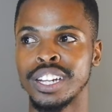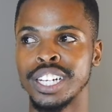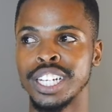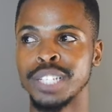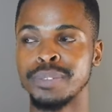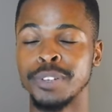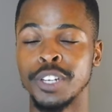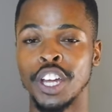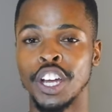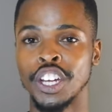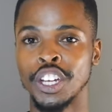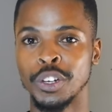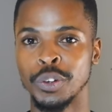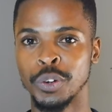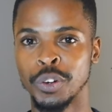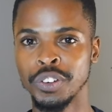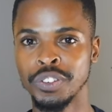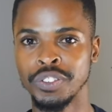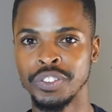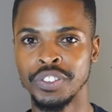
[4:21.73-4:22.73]
It's been on and
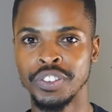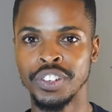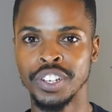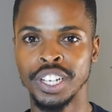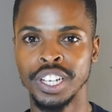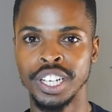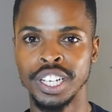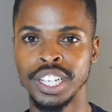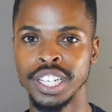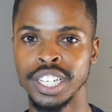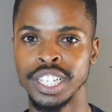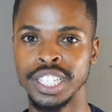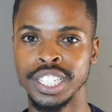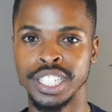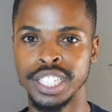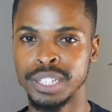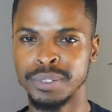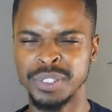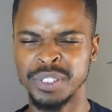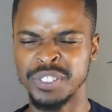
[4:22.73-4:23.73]
off
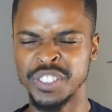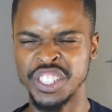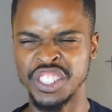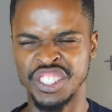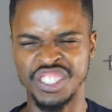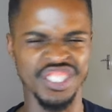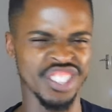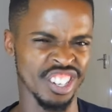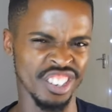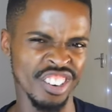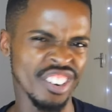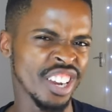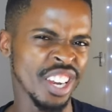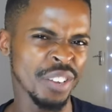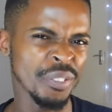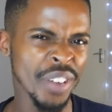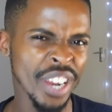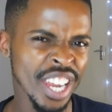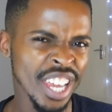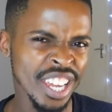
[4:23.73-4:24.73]
in terms of just
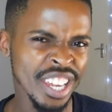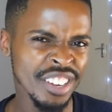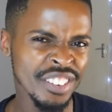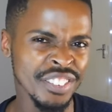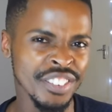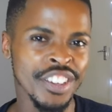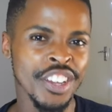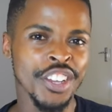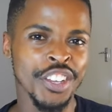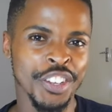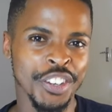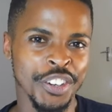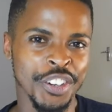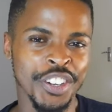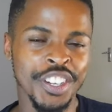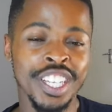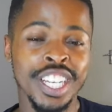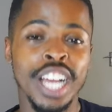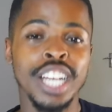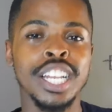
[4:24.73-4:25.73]
generally my life, you
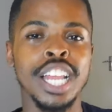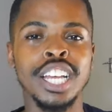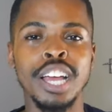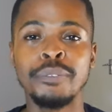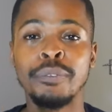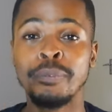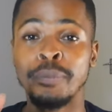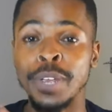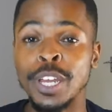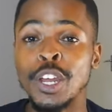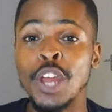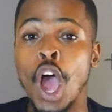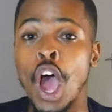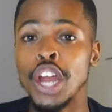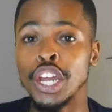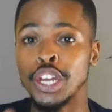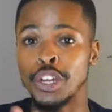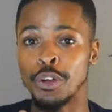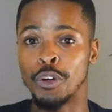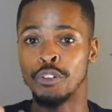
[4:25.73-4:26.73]
know. I've been
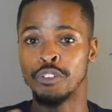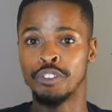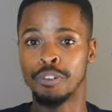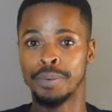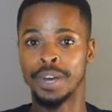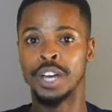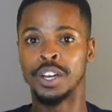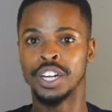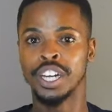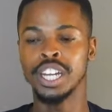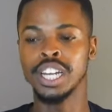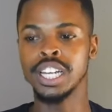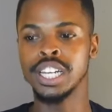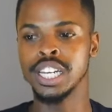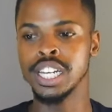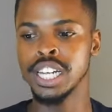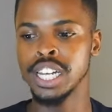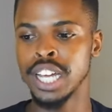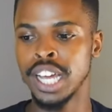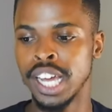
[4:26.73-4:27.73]
on and off about it.
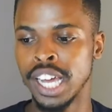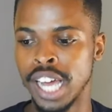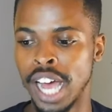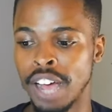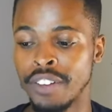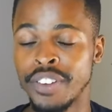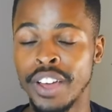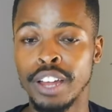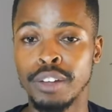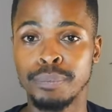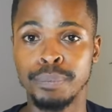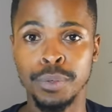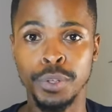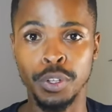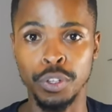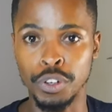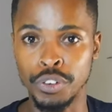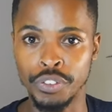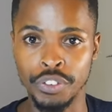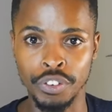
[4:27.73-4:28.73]
I've had
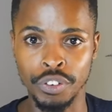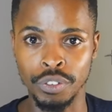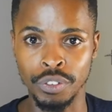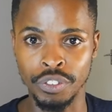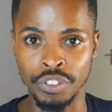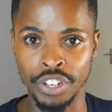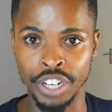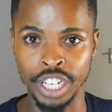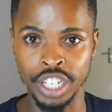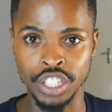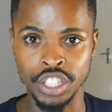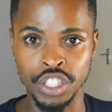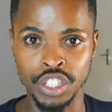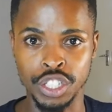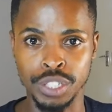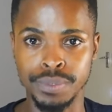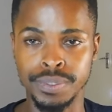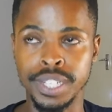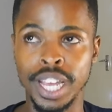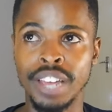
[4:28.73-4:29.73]
beautiful
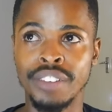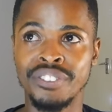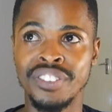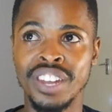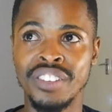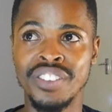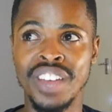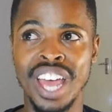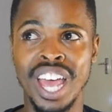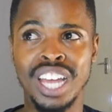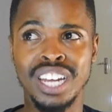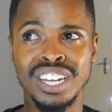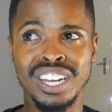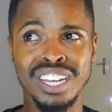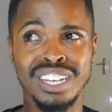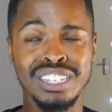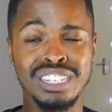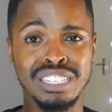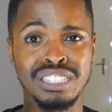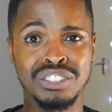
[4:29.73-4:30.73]
relationships. I've never had
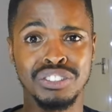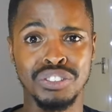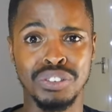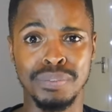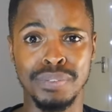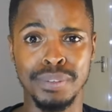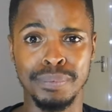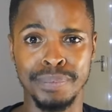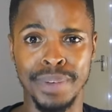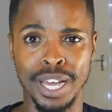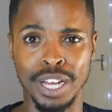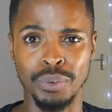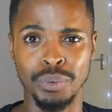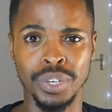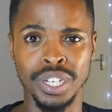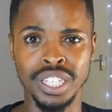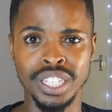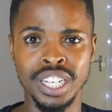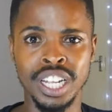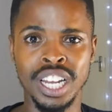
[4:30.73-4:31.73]
like an extremely bad
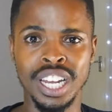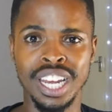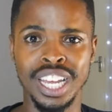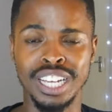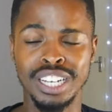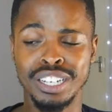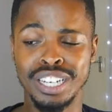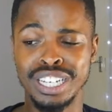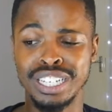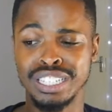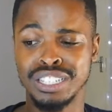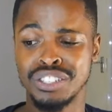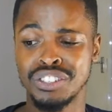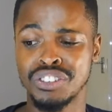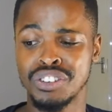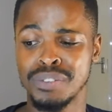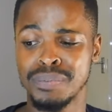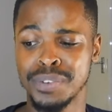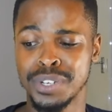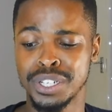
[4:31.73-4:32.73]
one, like an
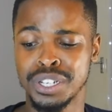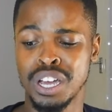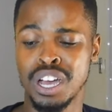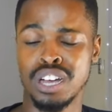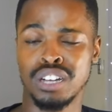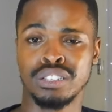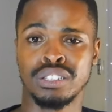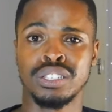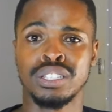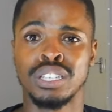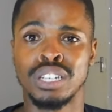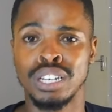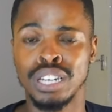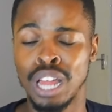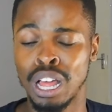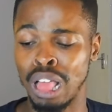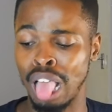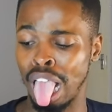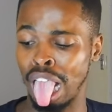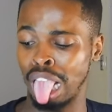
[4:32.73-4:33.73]
extremely toxic,
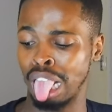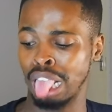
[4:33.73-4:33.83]
like